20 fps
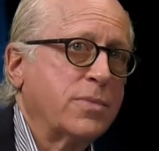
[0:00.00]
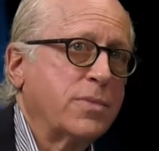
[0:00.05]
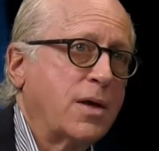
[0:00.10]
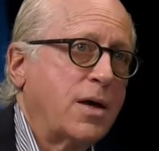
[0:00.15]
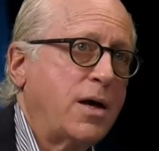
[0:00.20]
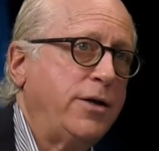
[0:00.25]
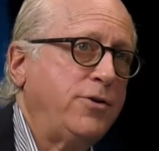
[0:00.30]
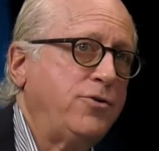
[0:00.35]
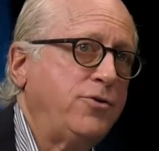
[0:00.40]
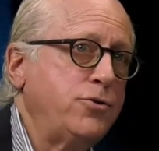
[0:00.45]

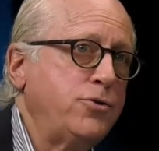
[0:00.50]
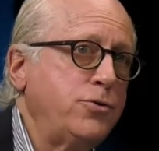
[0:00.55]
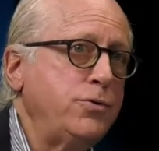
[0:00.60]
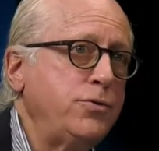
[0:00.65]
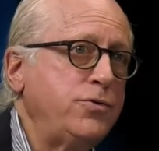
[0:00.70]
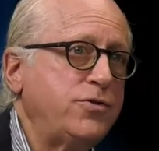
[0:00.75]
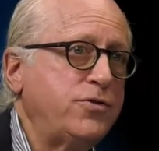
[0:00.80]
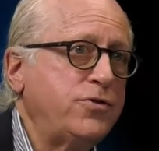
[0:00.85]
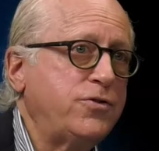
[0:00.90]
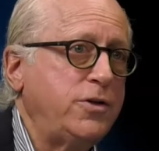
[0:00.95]
do
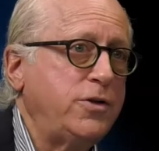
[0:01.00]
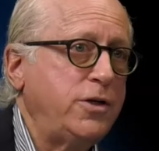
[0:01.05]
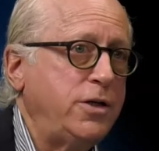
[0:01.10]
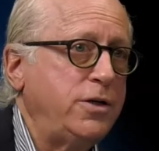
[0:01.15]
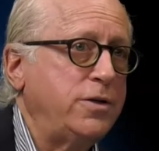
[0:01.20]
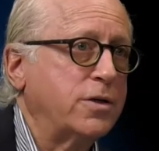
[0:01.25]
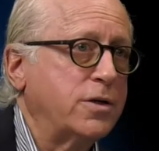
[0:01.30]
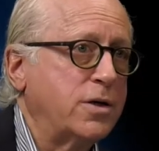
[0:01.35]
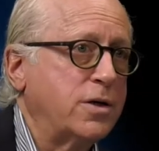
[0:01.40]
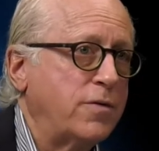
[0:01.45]
see
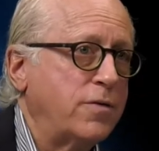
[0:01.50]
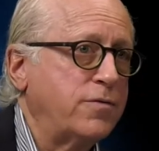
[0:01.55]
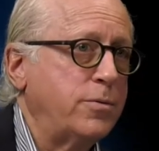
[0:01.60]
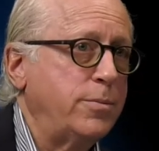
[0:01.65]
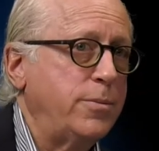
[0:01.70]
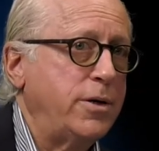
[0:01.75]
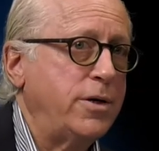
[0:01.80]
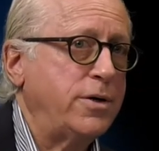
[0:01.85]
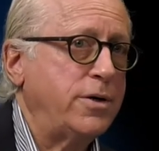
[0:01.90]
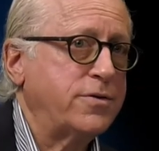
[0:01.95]
the
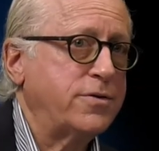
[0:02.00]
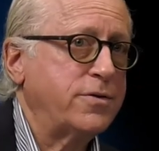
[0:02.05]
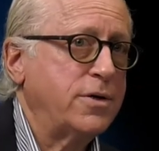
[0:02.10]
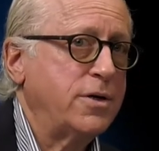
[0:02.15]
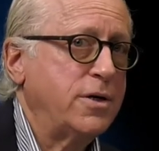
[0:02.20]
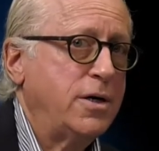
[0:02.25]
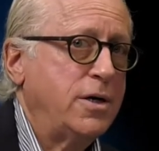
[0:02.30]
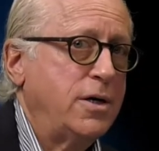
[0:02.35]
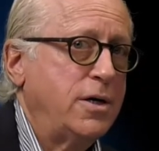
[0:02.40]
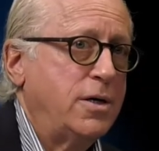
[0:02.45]
government
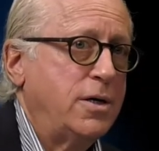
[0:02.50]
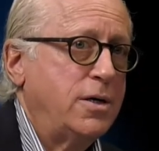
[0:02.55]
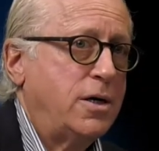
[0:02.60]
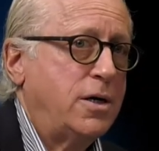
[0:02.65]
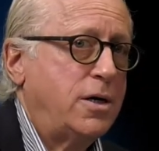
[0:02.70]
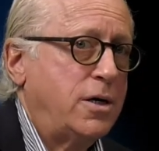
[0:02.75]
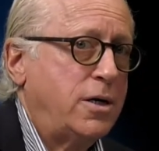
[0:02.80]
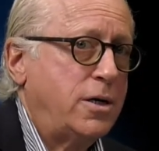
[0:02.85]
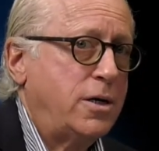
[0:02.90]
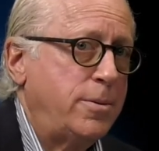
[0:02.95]

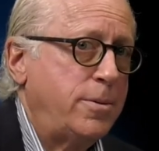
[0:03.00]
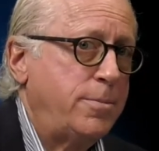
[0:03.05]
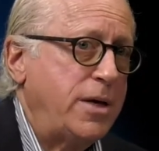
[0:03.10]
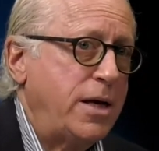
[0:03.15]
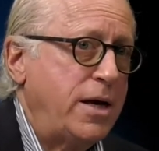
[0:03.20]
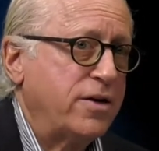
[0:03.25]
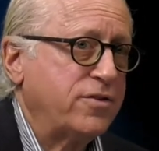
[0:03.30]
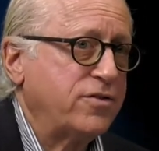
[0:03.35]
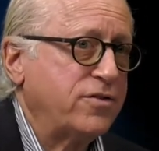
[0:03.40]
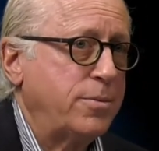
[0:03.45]

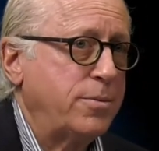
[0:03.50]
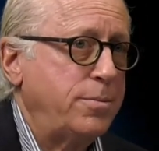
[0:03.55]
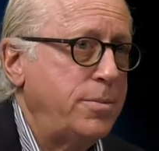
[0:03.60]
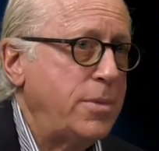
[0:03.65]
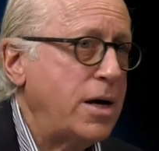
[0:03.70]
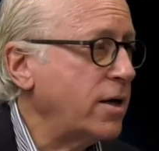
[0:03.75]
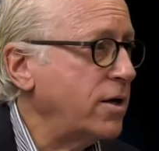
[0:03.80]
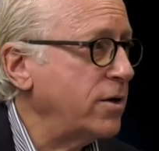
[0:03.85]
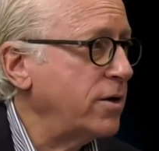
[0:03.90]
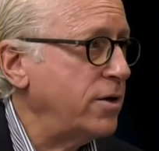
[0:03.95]
as a
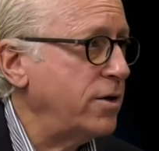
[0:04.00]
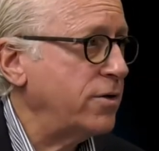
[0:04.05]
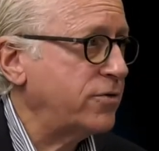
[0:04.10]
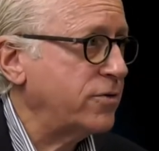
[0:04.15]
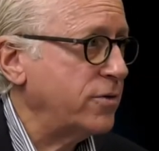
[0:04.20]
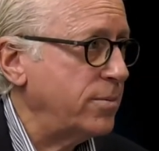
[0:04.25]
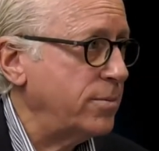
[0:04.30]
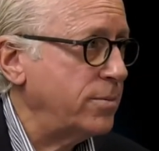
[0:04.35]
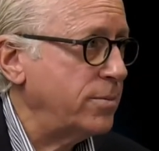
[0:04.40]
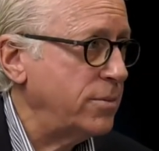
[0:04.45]

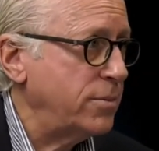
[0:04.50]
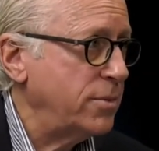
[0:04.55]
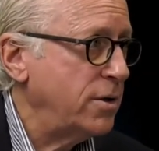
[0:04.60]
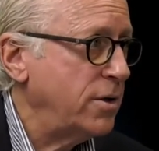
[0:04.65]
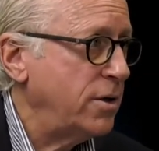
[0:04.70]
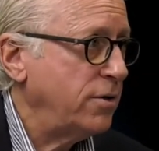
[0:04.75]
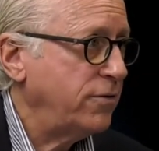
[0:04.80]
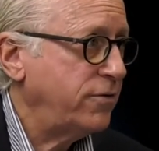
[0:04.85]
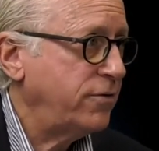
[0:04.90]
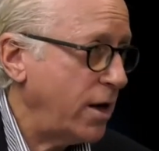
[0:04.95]
mechanism
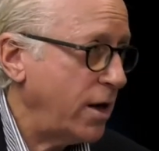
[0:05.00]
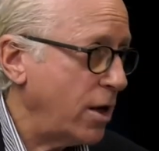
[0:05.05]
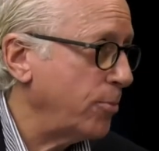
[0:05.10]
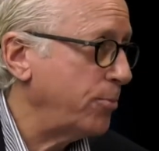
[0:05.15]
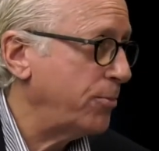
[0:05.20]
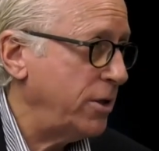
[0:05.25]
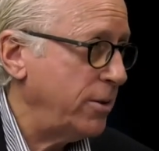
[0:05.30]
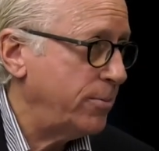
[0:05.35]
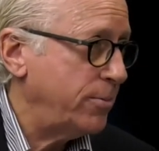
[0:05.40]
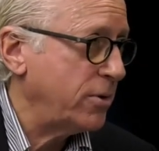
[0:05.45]
to
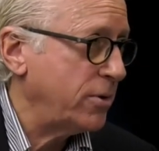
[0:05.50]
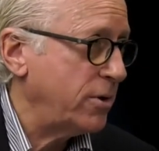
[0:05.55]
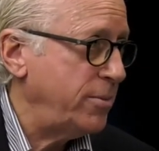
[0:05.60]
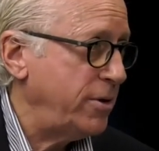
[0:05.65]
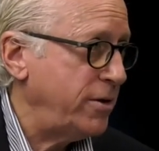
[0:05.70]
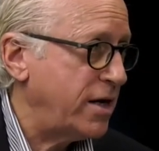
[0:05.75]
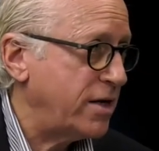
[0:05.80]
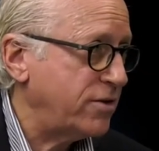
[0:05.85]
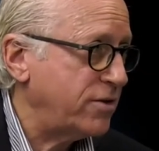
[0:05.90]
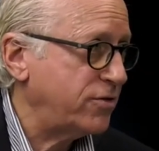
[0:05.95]
help people. I
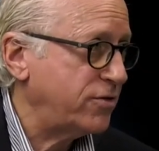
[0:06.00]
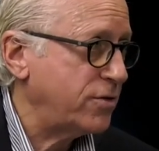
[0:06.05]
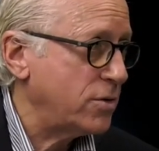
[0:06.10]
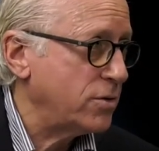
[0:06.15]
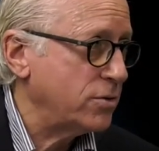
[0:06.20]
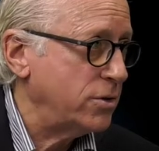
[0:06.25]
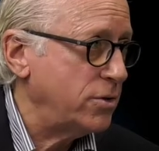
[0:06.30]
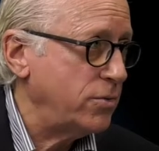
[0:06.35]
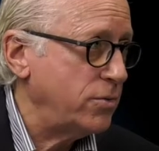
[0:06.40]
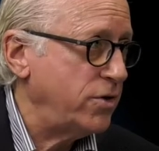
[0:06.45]
mean, that's the
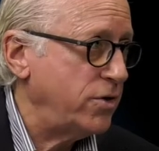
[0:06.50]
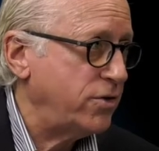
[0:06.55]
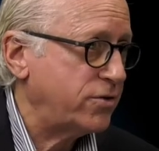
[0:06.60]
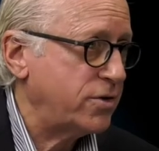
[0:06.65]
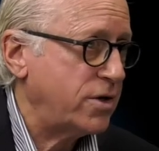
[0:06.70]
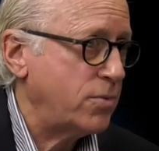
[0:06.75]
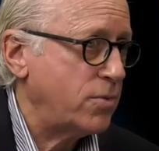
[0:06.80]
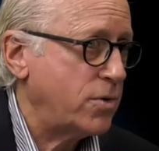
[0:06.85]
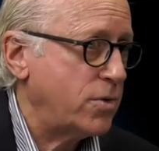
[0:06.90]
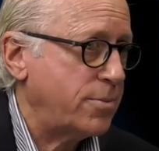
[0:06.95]
only reason
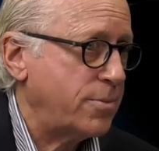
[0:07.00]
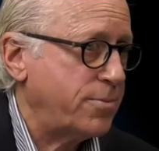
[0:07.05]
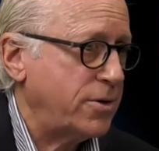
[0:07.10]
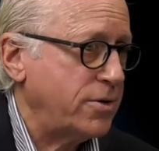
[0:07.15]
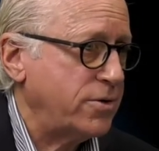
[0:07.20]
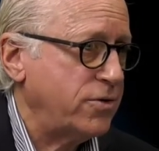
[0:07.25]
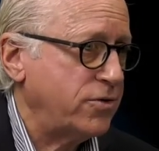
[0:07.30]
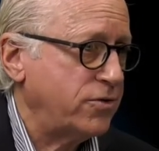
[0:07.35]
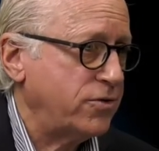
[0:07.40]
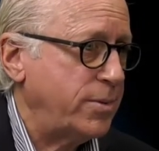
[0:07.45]
I want to
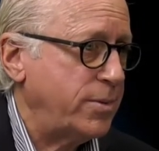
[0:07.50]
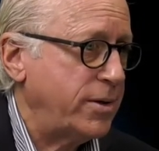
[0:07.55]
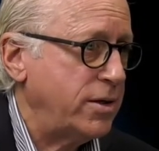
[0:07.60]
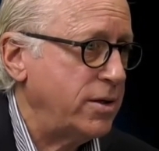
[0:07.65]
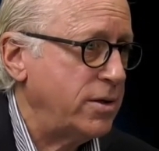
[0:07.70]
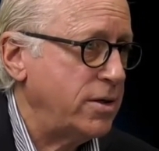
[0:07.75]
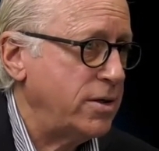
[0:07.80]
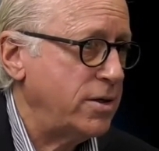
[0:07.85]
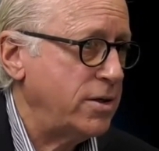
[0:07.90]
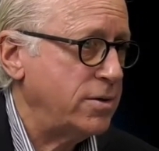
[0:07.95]

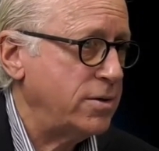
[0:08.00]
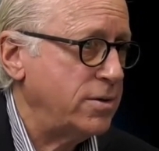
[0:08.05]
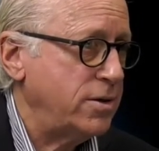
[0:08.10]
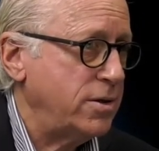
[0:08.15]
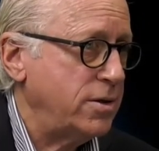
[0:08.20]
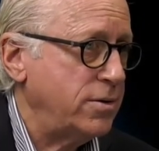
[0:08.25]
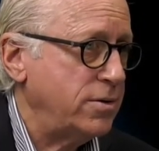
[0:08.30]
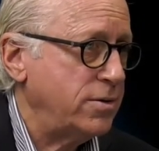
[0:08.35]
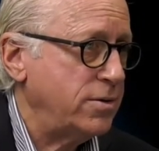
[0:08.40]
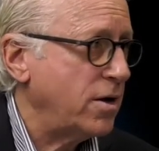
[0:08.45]
participate
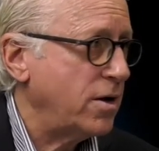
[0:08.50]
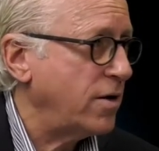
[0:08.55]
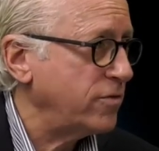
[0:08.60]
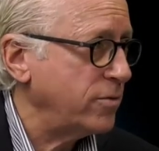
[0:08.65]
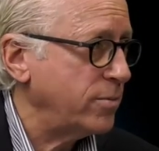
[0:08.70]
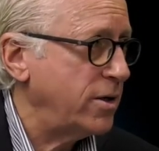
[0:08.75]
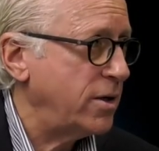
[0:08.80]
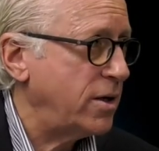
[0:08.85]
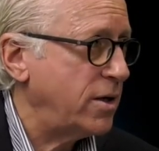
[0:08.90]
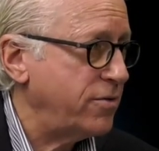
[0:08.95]
in
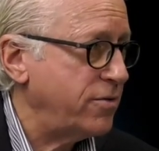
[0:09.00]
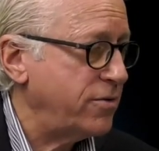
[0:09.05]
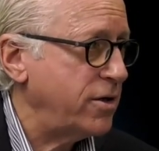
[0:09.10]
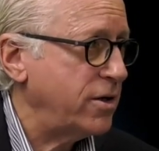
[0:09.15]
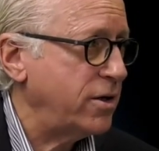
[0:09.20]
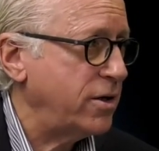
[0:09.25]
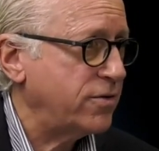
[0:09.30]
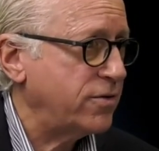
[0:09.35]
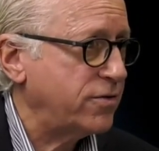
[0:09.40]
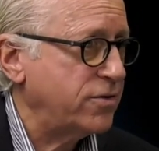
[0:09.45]
government. I
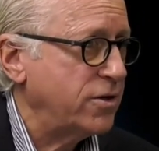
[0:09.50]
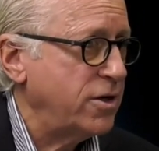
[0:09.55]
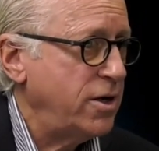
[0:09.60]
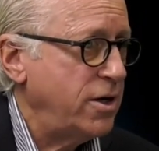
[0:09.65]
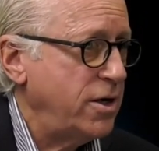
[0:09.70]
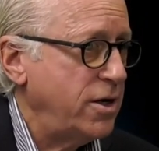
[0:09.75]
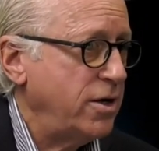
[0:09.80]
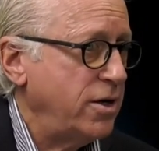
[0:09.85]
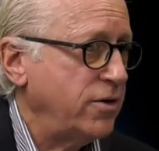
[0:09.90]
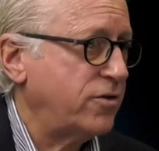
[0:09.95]
think it's
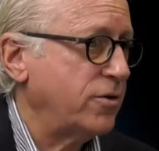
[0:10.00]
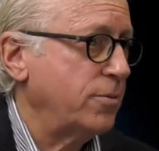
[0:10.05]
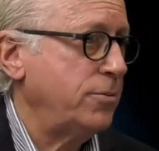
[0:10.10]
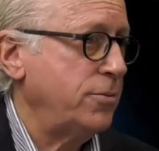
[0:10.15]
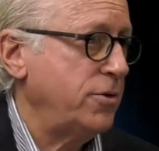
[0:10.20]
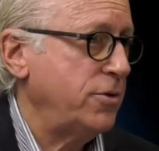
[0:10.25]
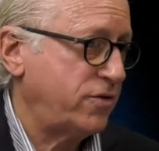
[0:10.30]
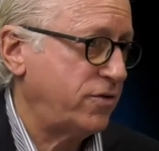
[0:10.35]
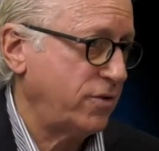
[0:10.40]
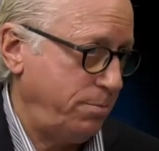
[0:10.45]

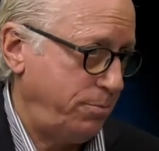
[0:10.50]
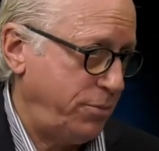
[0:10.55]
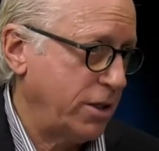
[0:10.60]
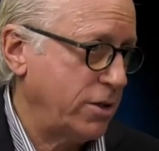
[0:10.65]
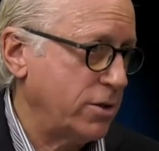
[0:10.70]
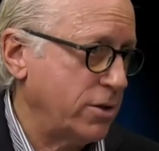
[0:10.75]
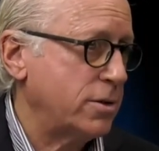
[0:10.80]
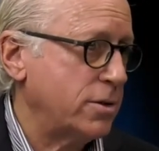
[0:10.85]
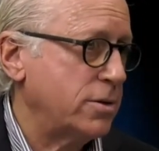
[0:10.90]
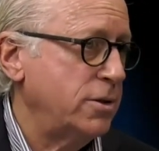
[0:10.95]
a
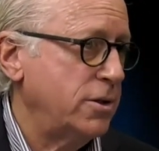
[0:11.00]
bigger